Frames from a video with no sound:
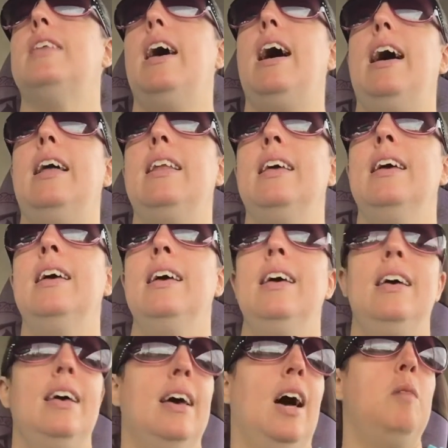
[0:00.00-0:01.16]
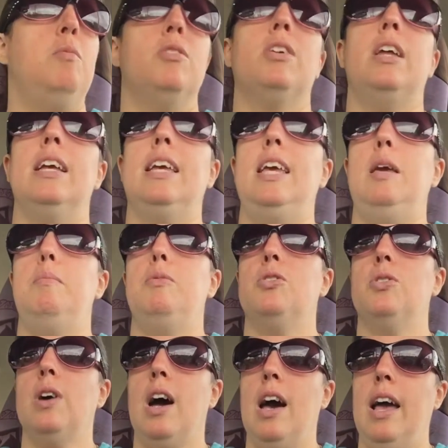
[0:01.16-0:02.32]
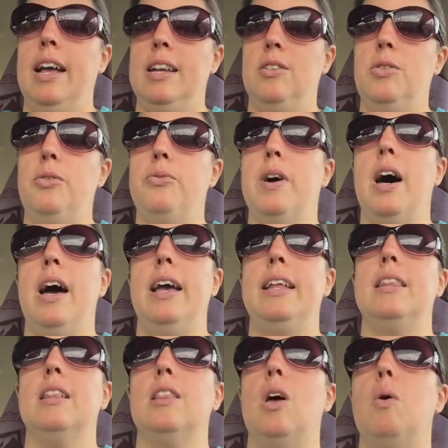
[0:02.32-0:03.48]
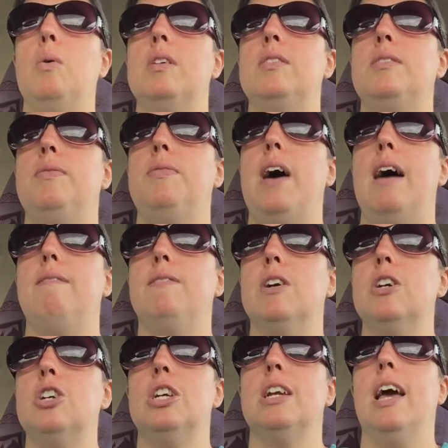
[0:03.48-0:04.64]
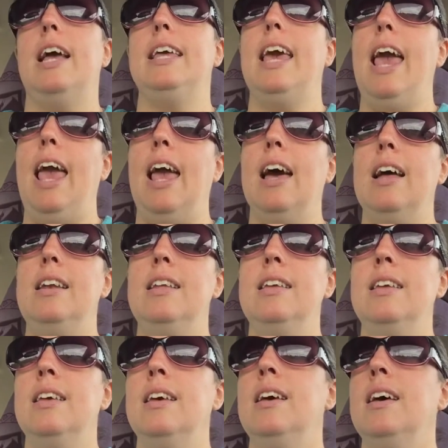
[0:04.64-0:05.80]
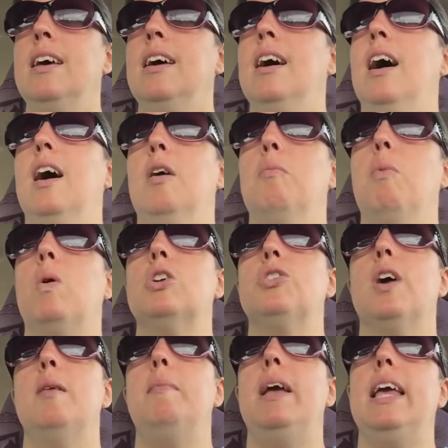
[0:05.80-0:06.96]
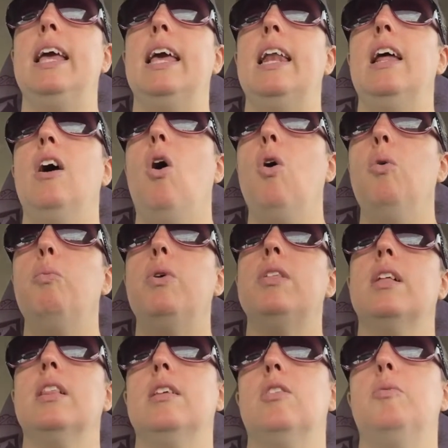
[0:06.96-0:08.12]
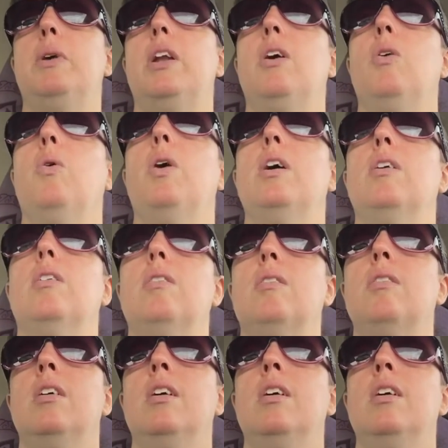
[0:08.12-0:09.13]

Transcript: that I'm just going to keep trying to find the lowest fat version I can, or try making it at home with a little bit of oil.